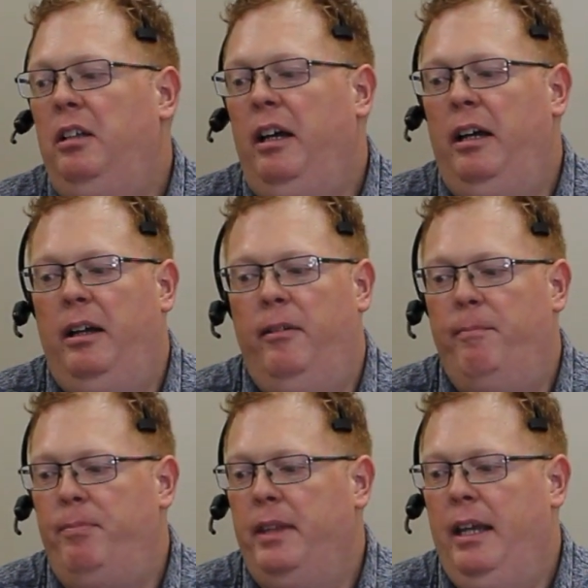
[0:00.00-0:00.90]
Um,
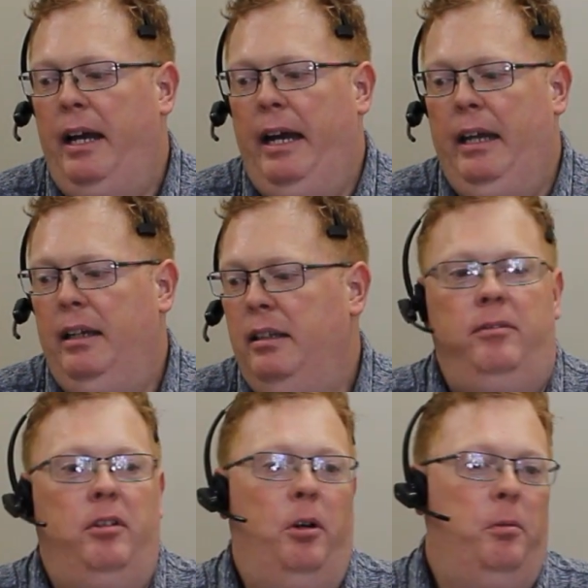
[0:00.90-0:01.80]
I
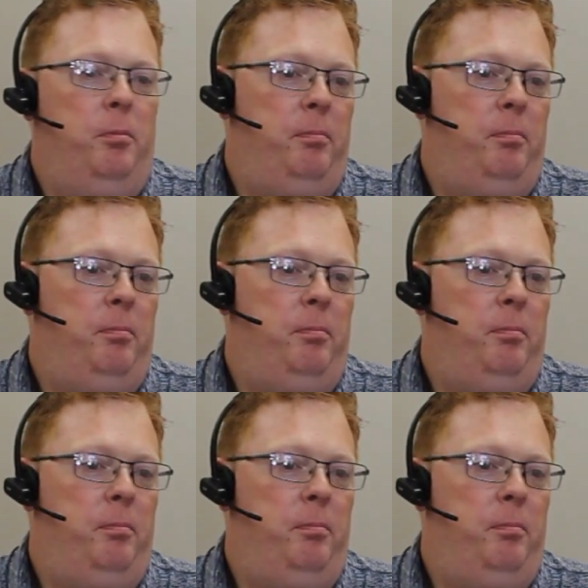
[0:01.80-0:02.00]
don't